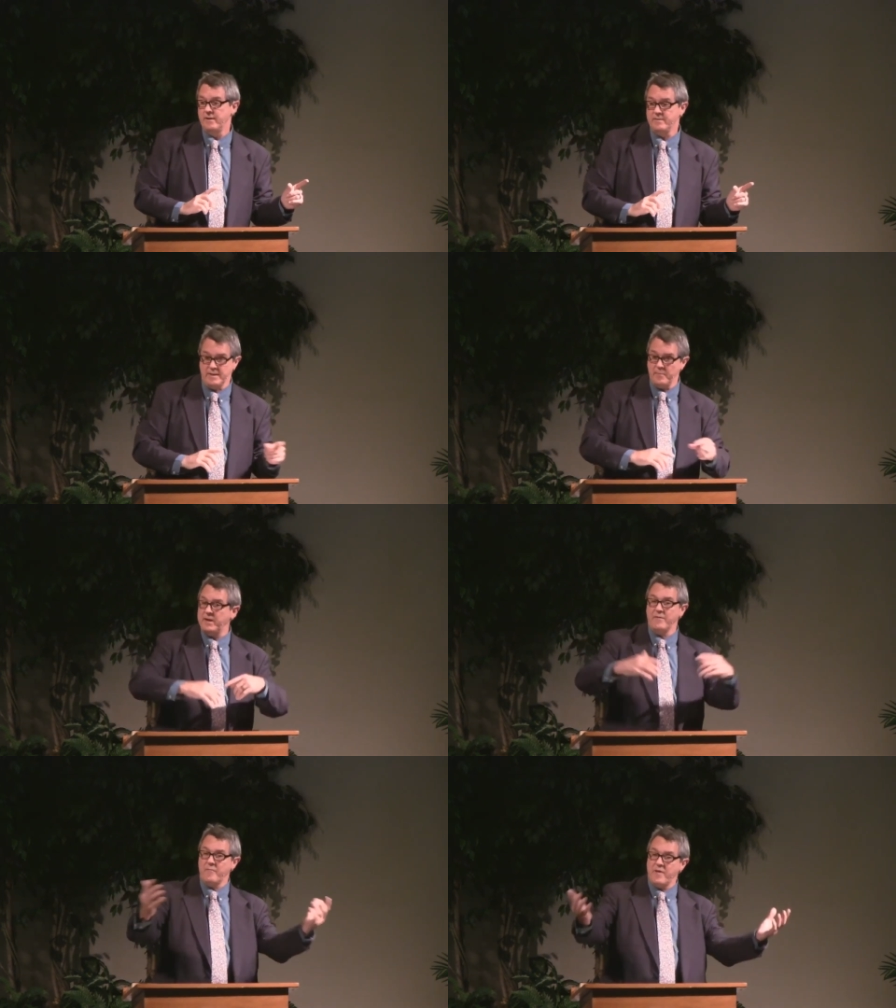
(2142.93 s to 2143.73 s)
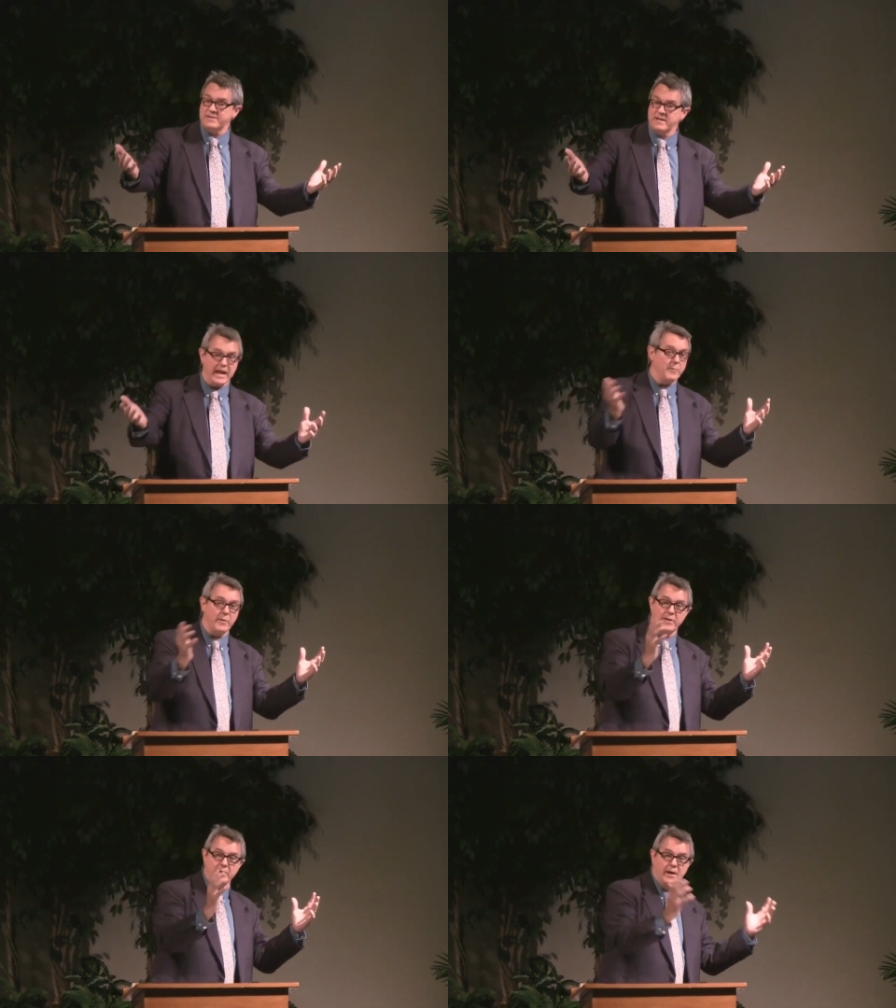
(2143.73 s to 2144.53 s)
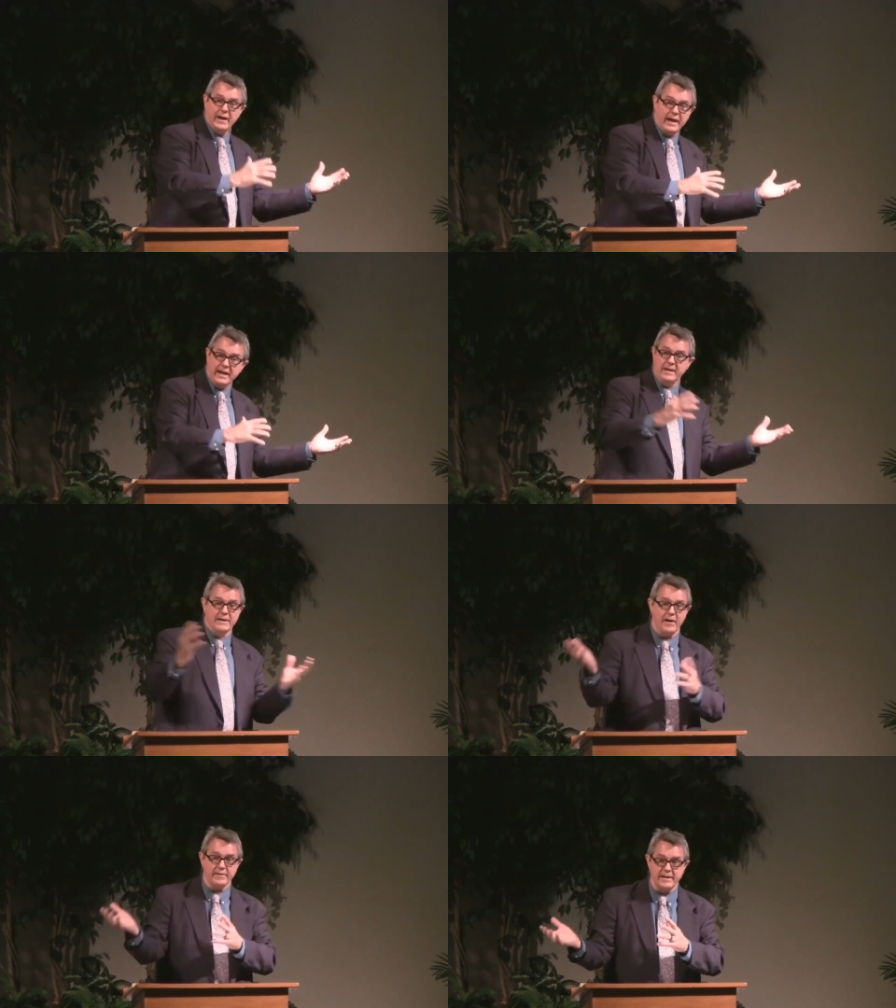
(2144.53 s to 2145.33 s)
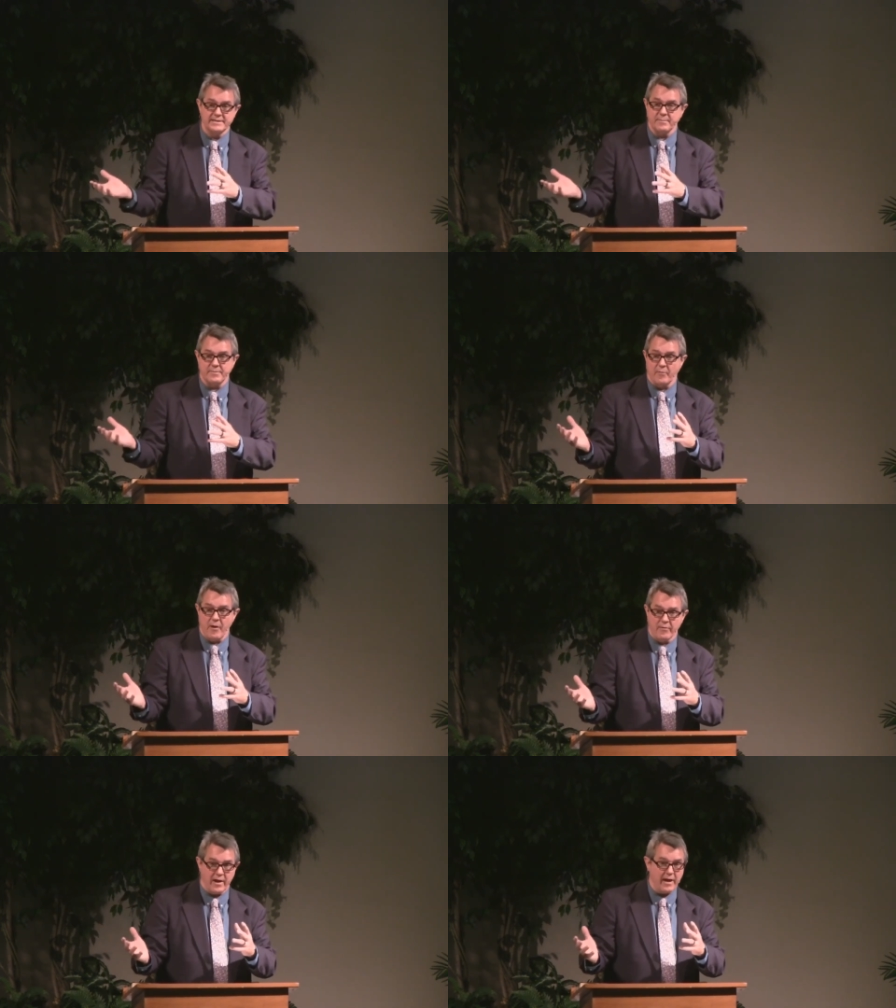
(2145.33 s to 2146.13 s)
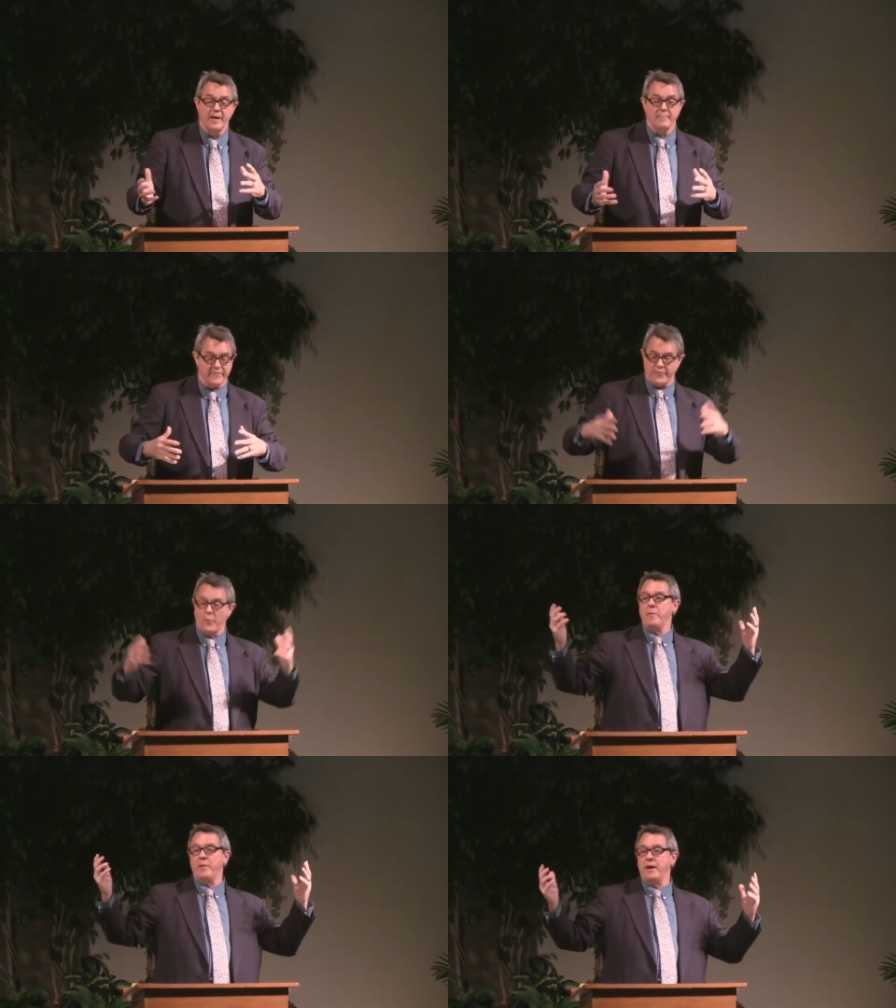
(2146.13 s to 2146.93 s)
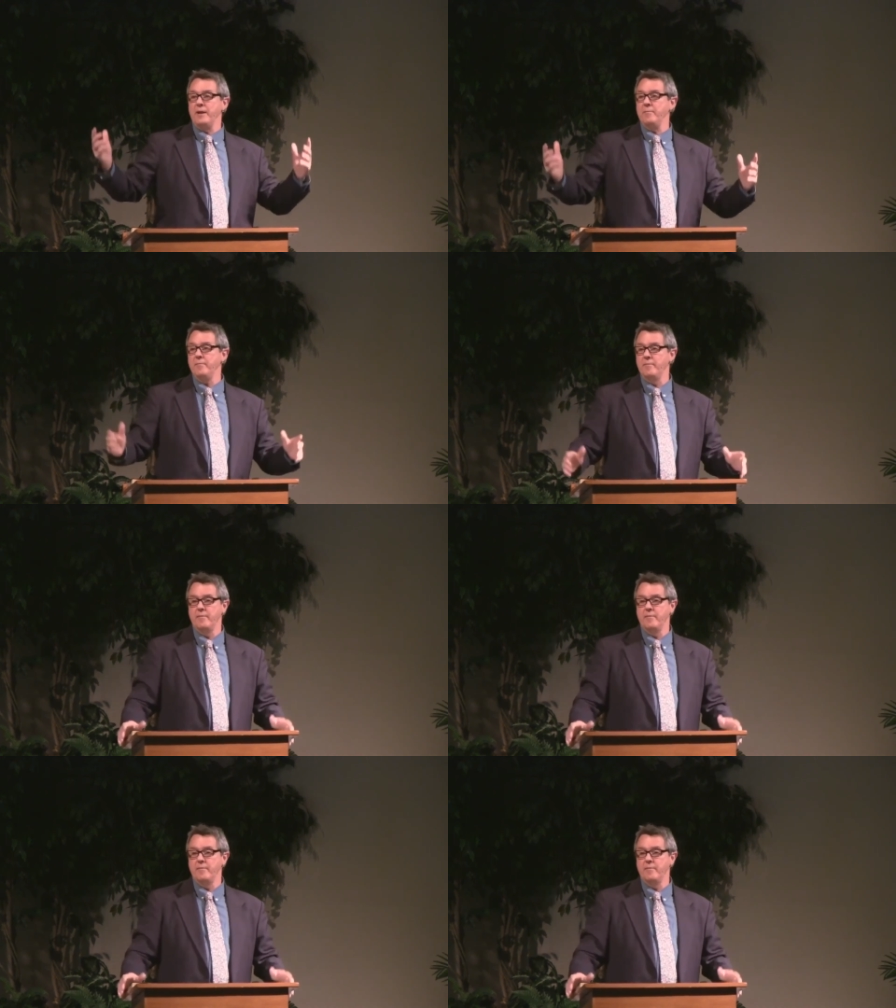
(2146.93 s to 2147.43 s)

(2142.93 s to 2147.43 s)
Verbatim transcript: Then we could have investigated whether he caught, did something wrong or not before we beat him.